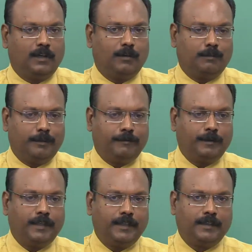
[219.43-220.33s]
Now,
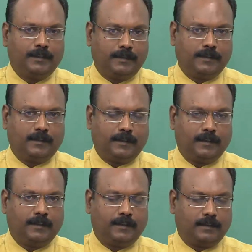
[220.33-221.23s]
before I
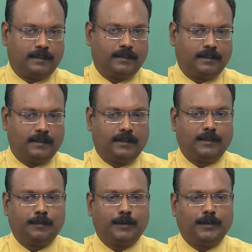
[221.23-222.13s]
start
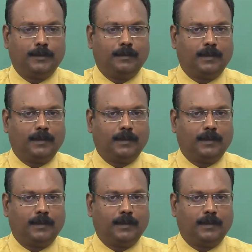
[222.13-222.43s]
this module,